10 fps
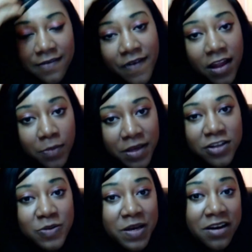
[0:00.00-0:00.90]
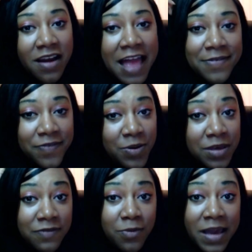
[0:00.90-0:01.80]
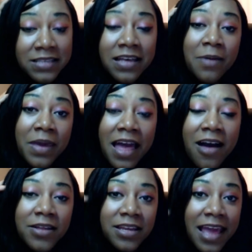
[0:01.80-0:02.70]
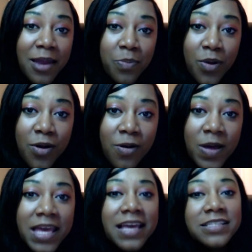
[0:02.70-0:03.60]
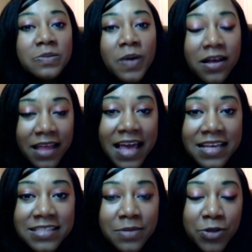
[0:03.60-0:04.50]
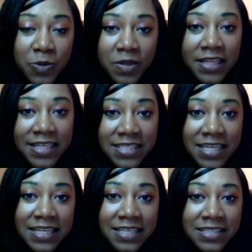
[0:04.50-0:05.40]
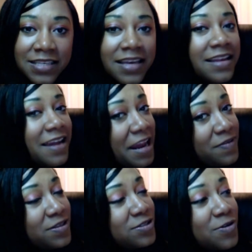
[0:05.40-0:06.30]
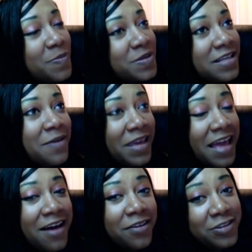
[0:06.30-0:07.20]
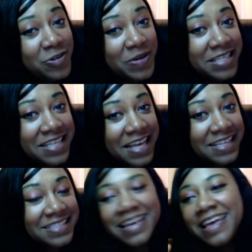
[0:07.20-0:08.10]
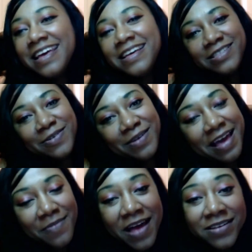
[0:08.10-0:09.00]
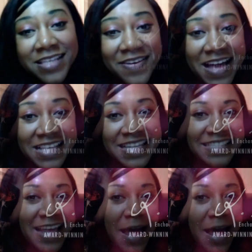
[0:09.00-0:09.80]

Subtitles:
and follow me on Twitter. I have a few giveaways coming out in April, as well as some new releases. Night of the Storm is coming out on the 26th. So yeah, I'll see you guys next